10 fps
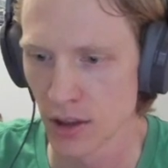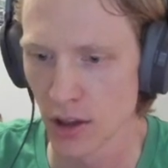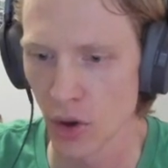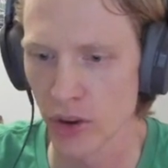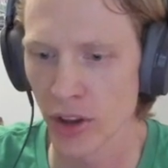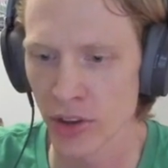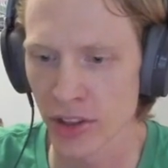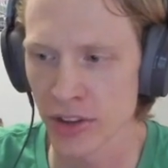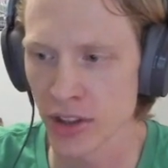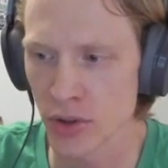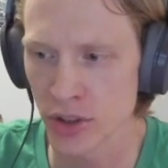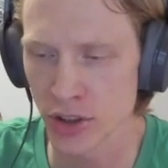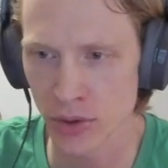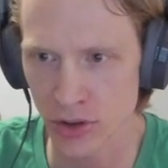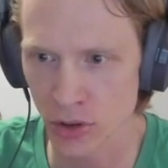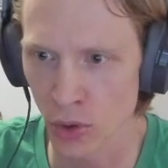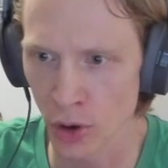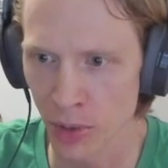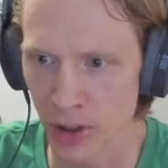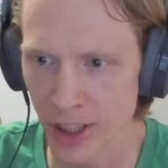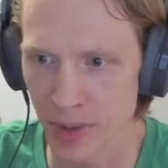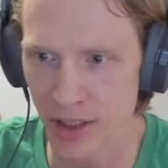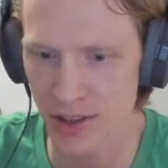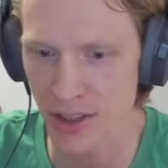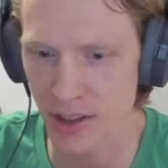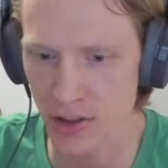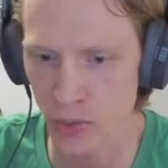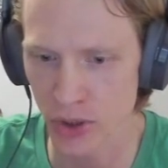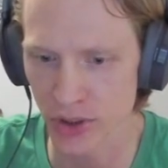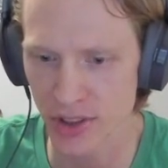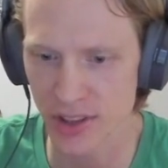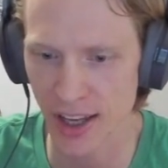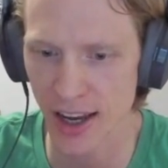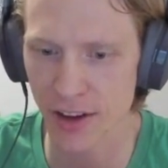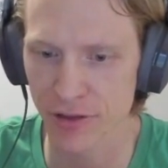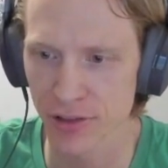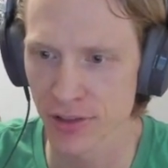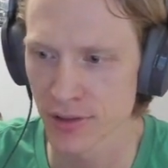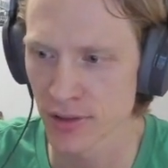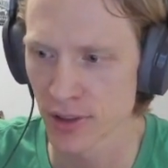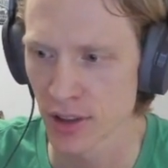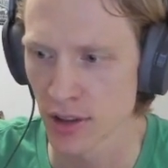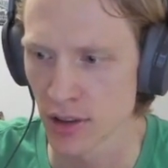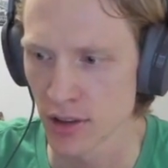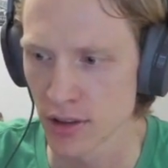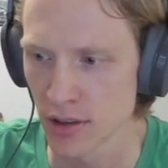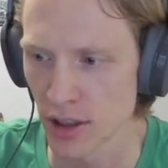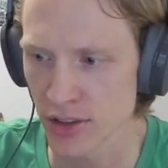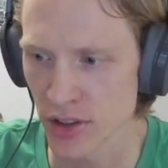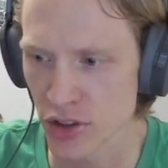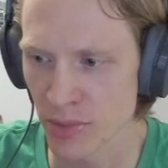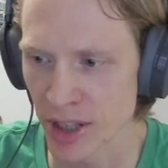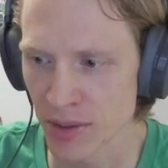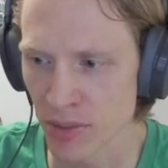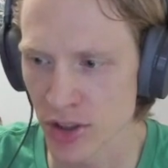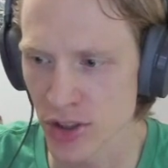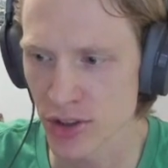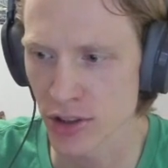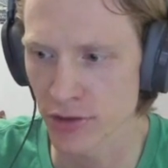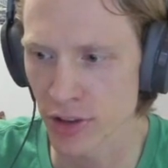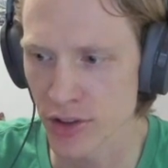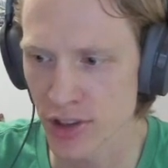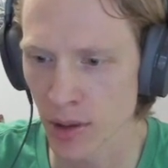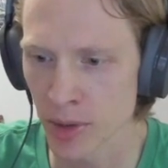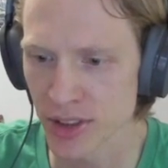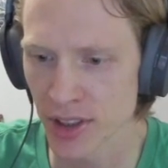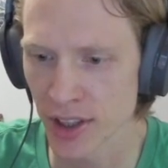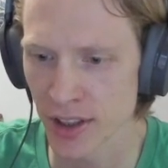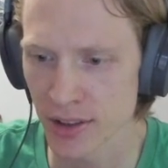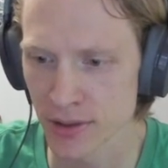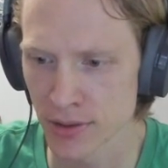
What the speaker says: Oh, the other thing that you can do is Lore Blade, because he does wield a staff. So that should make it much easier for your summon to hit.